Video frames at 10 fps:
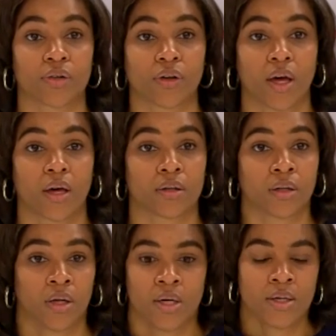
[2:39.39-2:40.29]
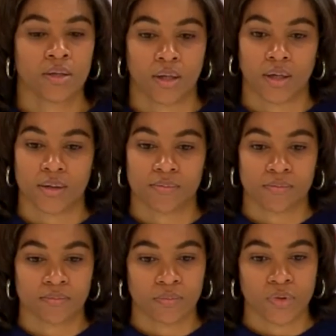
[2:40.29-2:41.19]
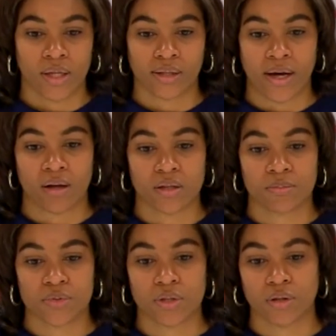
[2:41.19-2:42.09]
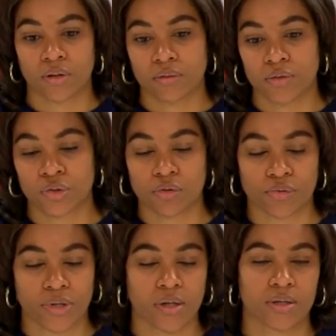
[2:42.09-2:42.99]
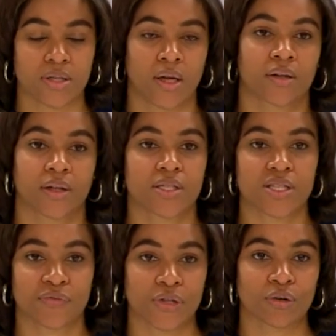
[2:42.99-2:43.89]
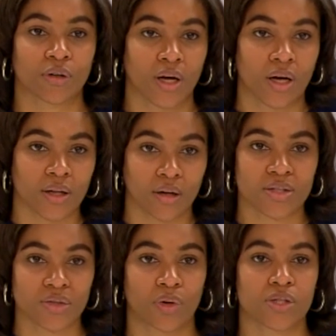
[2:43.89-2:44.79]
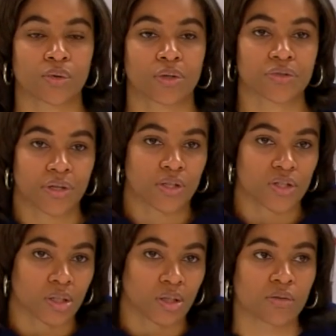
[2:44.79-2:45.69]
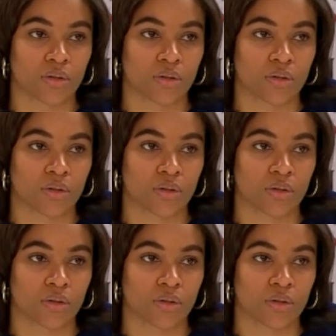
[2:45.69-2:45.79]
You can't allow them to shoot threes and get to the free throw line. They also want to score in transition.